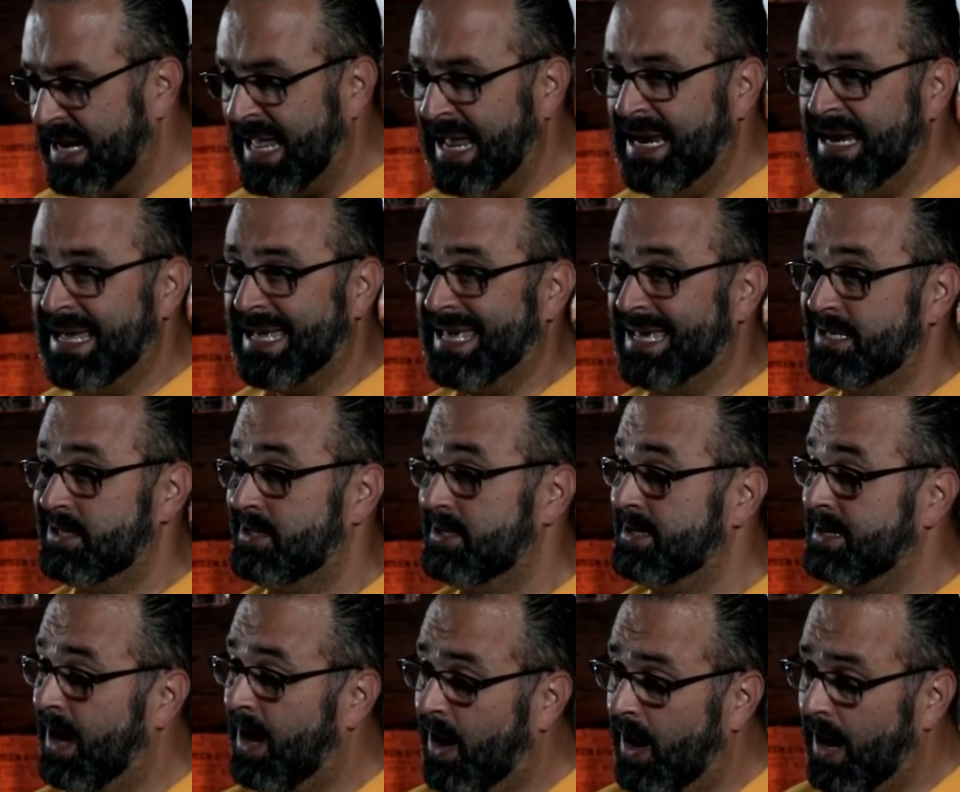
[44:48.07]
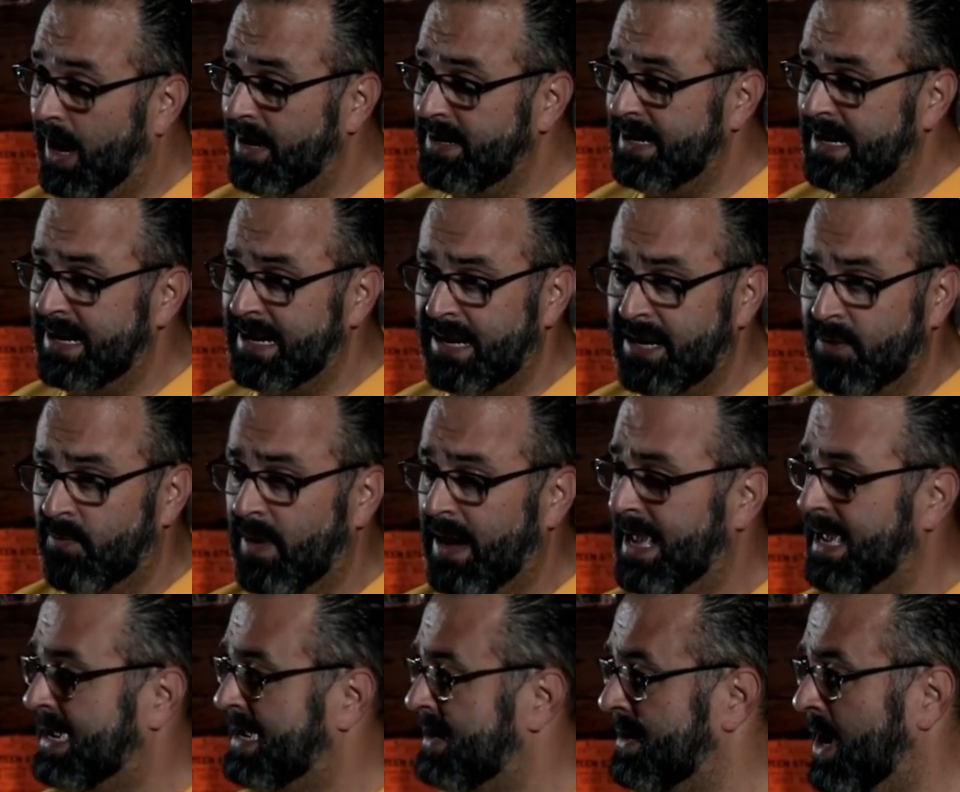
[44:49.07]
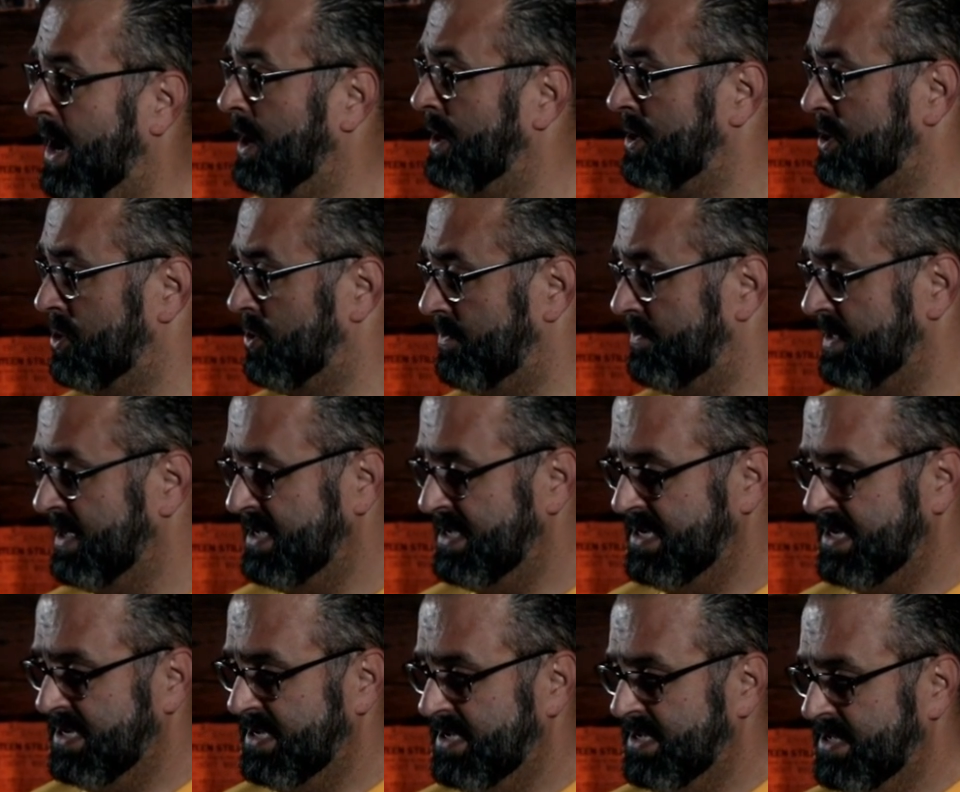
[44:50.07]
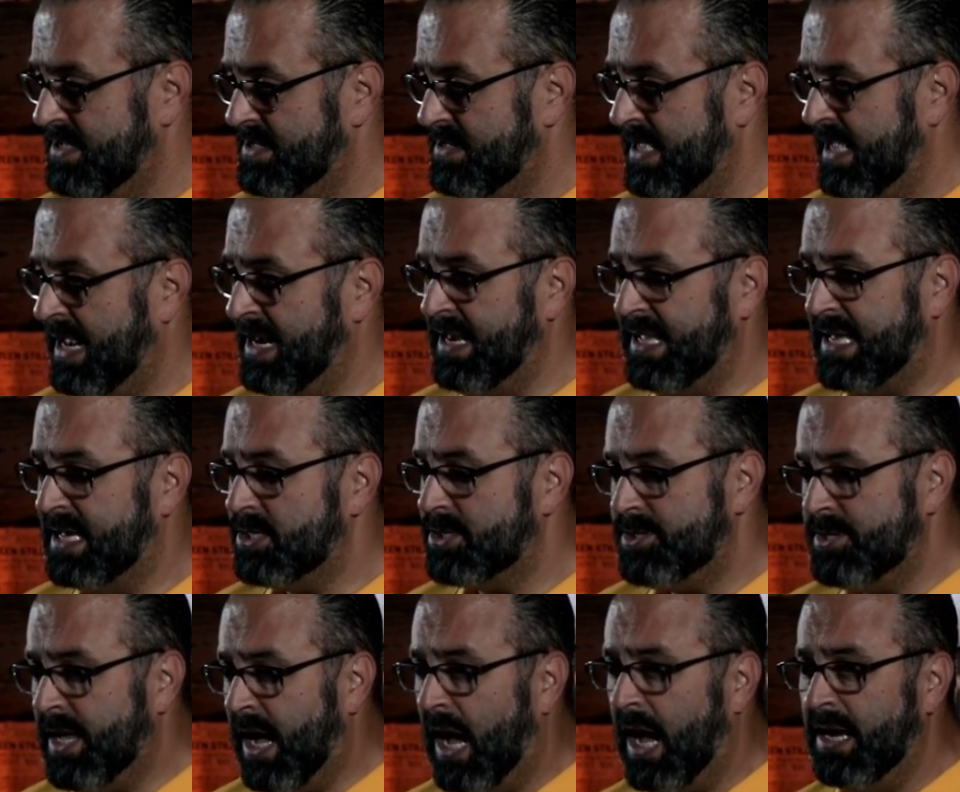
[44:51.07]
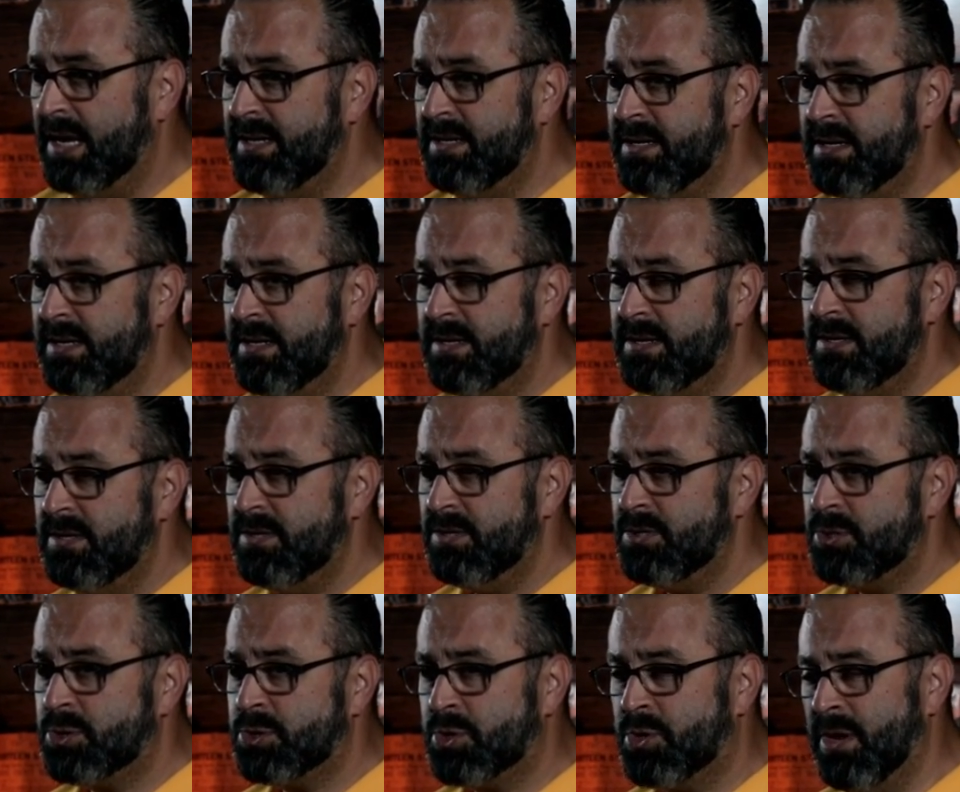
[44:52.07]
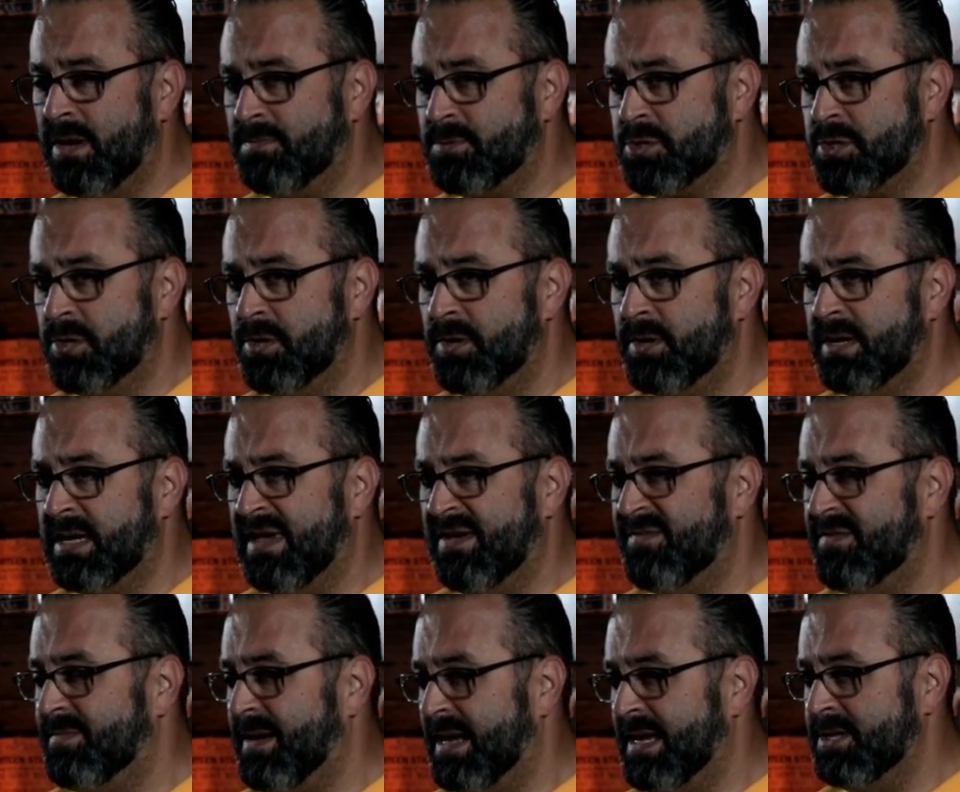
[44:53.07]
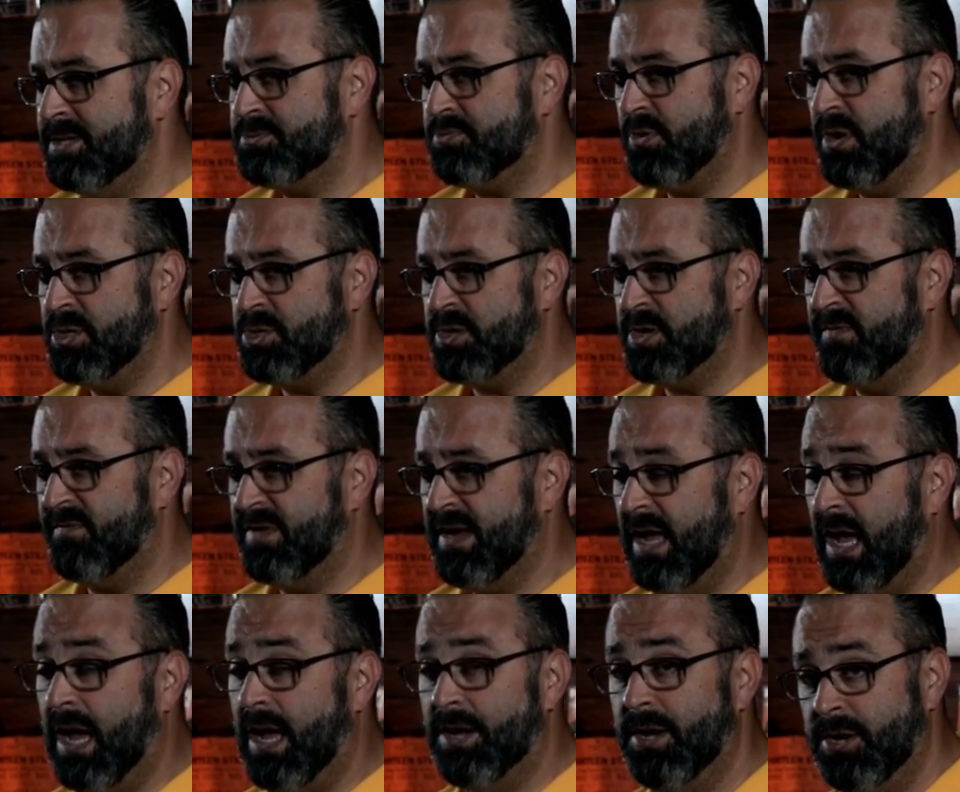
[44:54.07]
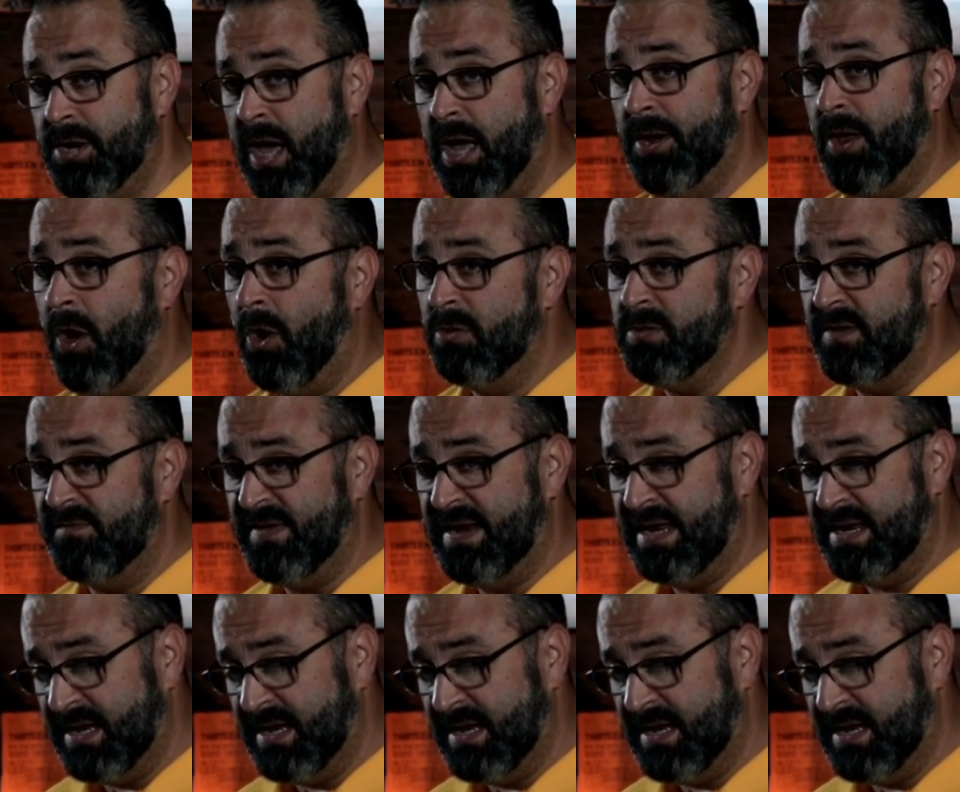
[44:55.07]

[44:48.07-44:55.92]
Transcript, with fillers: Enoch is not in any way canonical. Enoch is not scripture given by inspiration of God. Not all of it, at